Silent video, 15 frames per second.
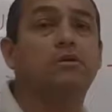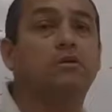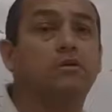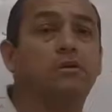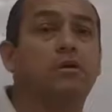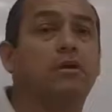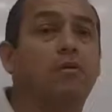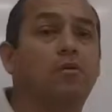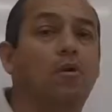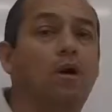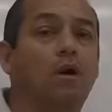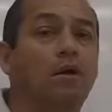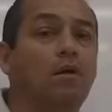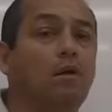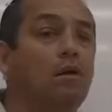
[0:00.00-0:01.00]
you really
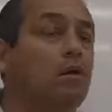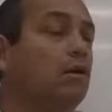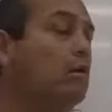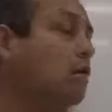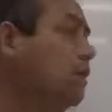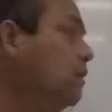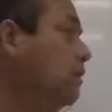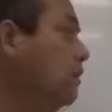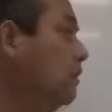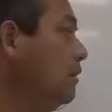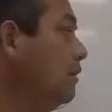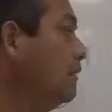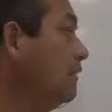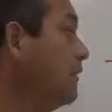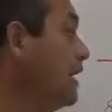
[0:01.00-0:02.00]
want.
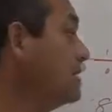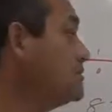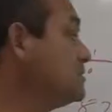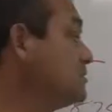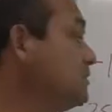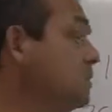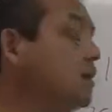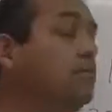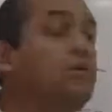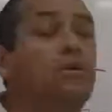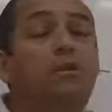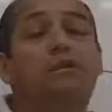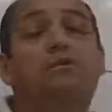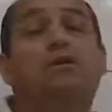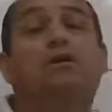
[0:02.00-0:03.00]
That's the number
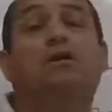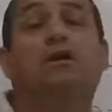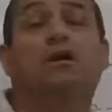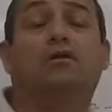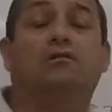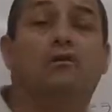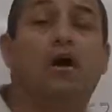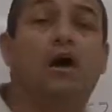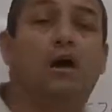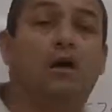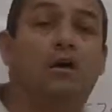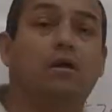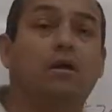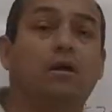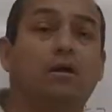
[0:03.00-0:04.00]
that you're going to
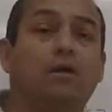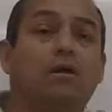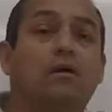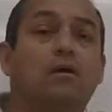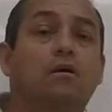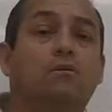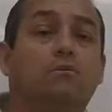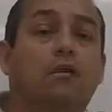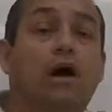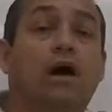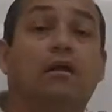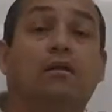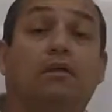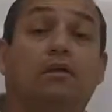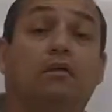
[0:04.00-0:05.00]
divide
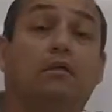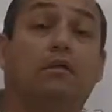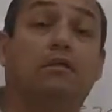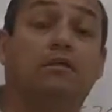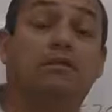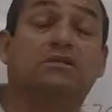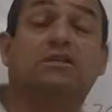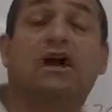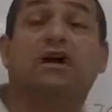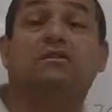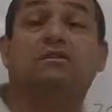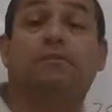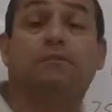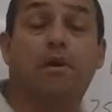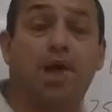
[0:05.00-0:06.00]
by the size
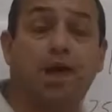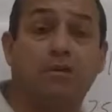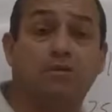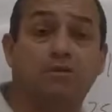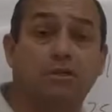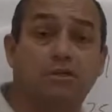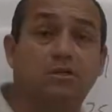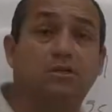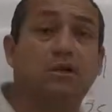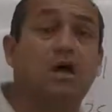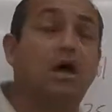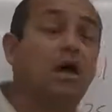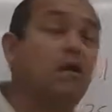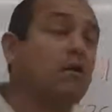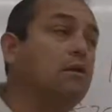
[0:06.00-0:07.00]
of panels that you
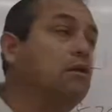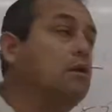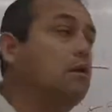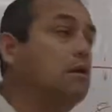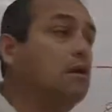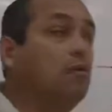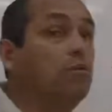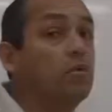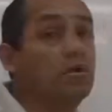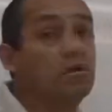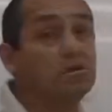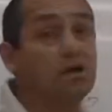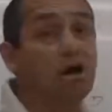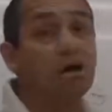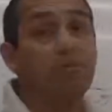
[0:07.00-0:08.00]
got. Now, we're going
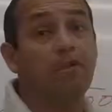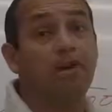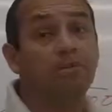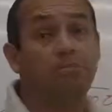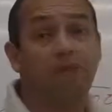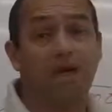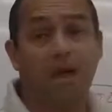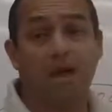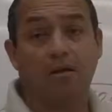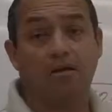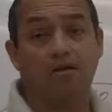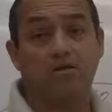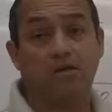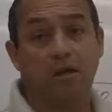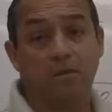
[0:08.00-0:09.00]
to talk about
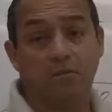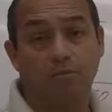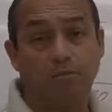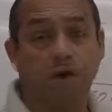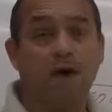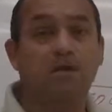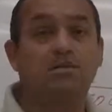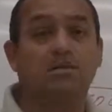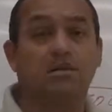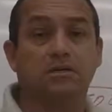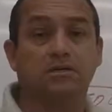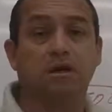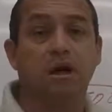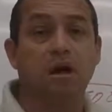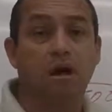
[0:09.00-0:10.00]
panels and
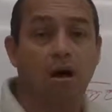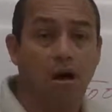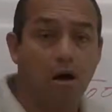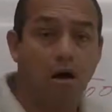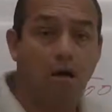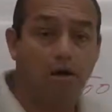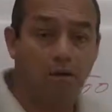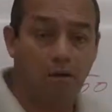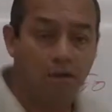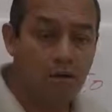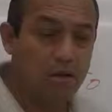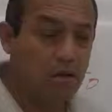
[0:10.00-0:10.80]
prices on